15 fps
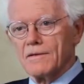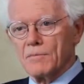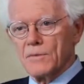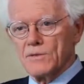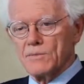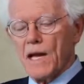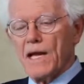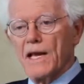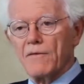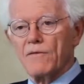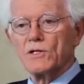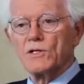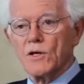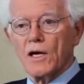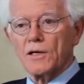These behind every
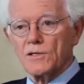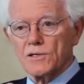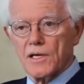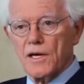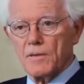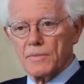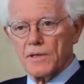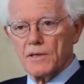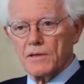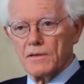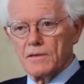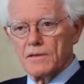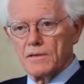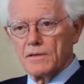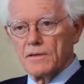stock there's a company.
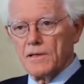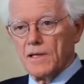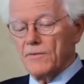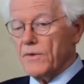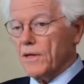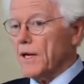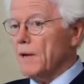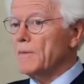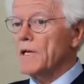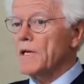If the company